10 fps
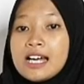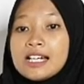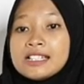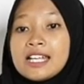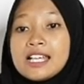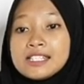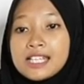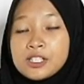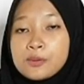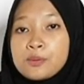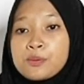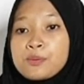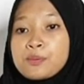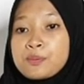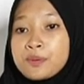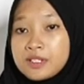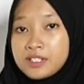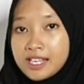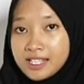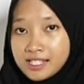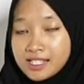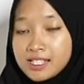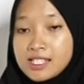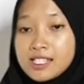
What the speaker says: an asset purchase